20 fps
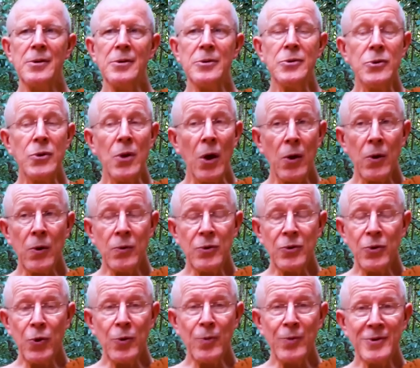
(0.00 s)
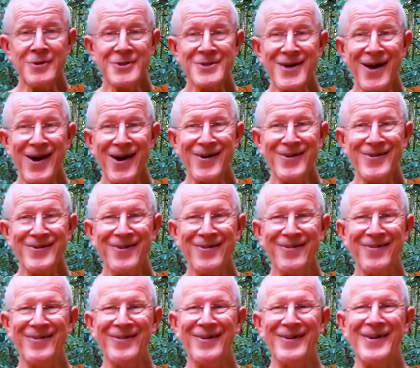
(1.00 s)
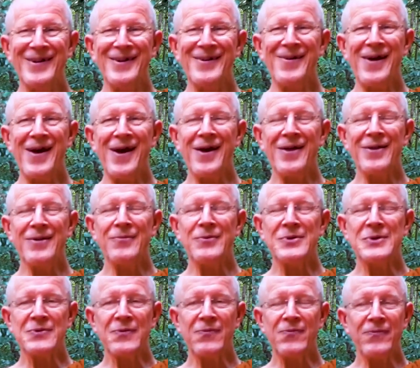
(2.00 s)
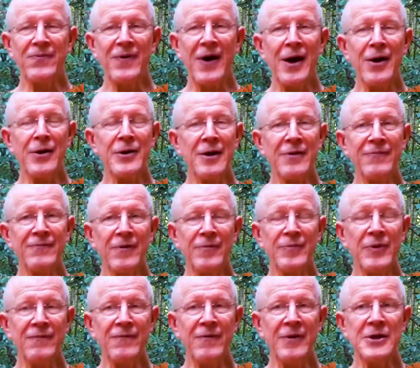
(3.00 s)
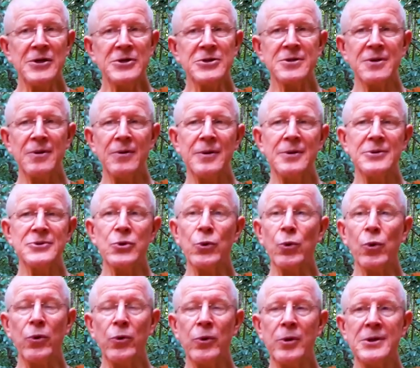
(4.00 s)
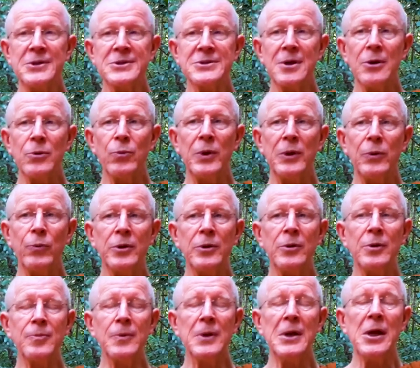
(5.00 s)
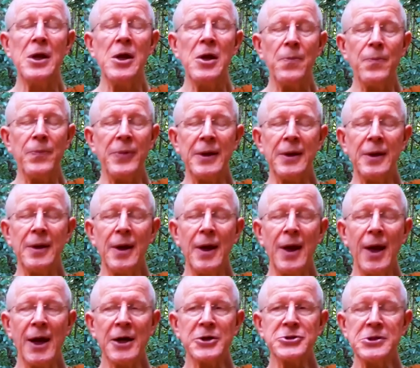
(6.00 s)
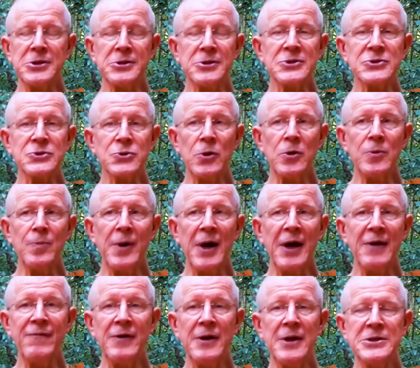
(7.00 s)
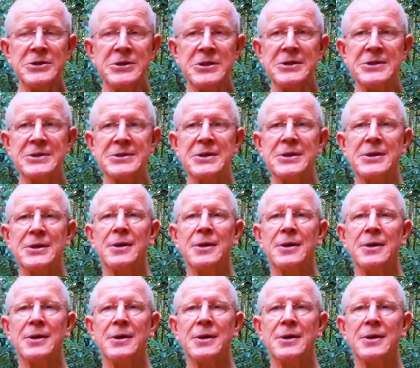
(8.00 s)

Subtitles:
no human sound, that was far enough from the village, secluded, so we would not be actually disturbed by villagers.